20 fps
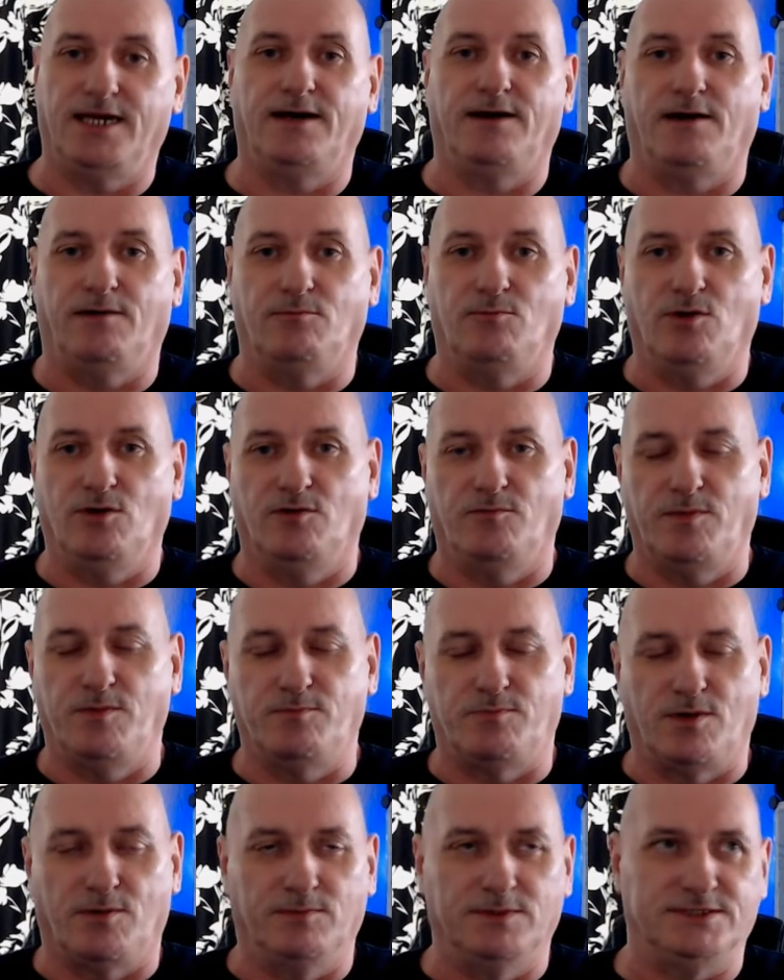and one I've been
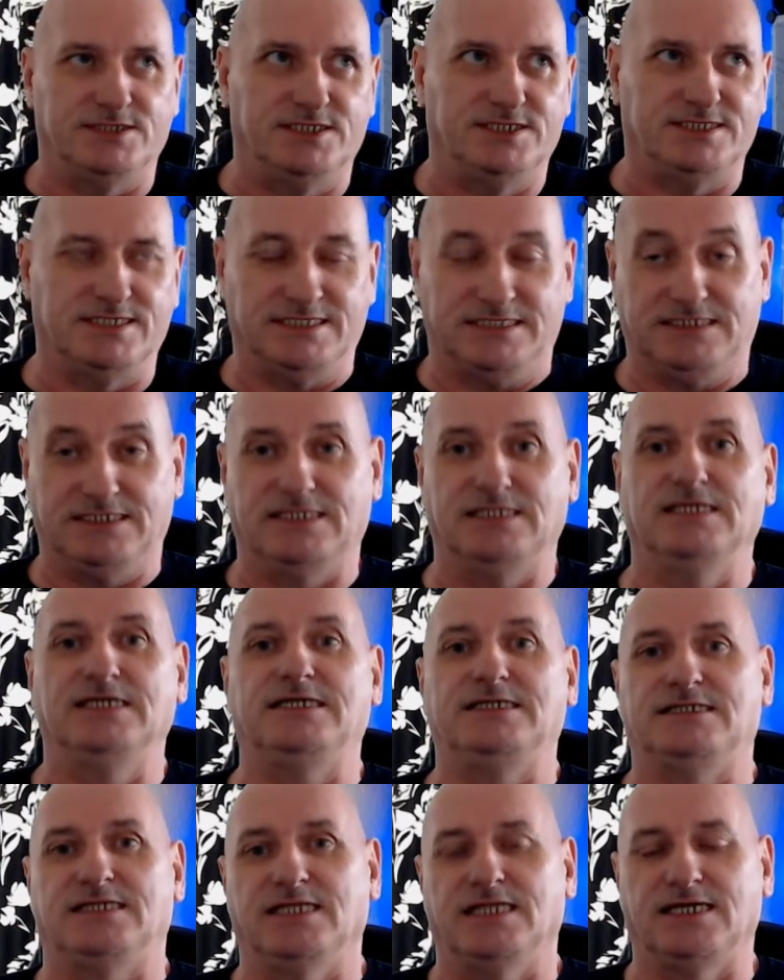promising since at least
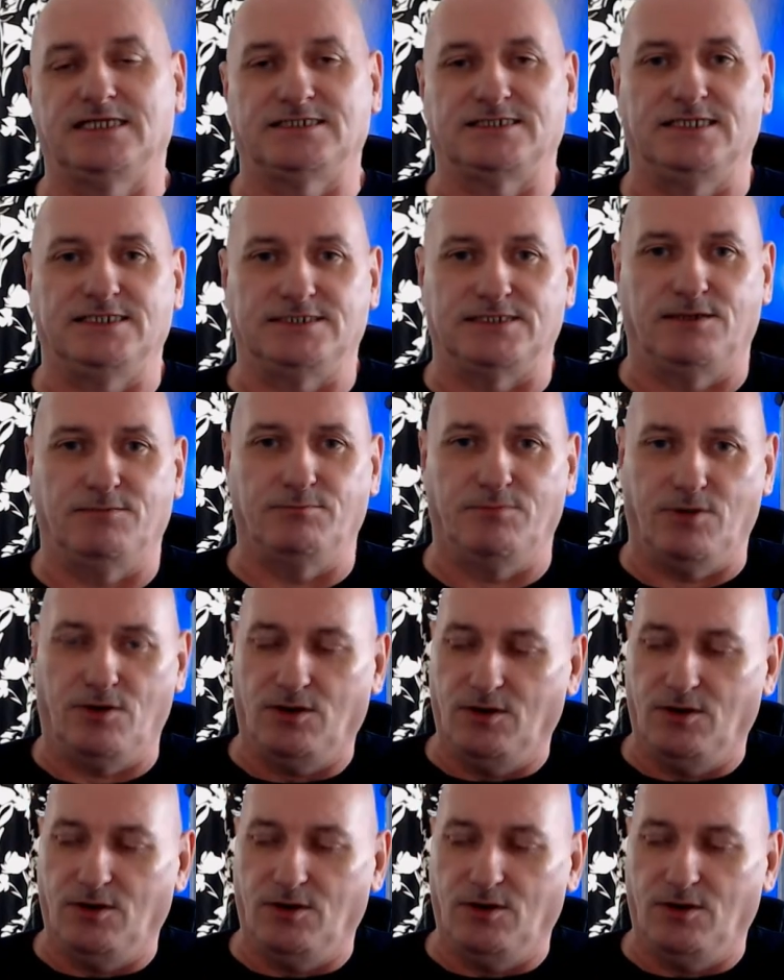last December.